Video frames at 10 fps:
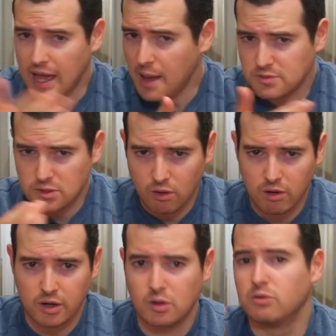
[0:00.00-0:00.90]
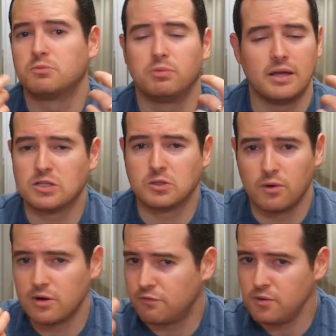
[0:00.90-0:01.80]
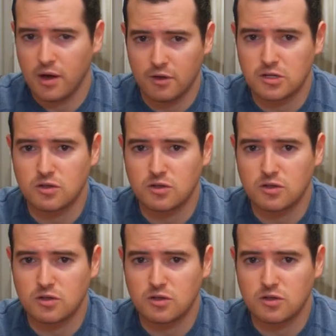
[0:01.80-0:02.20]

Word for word: App Store and Google's Play Store and a few others,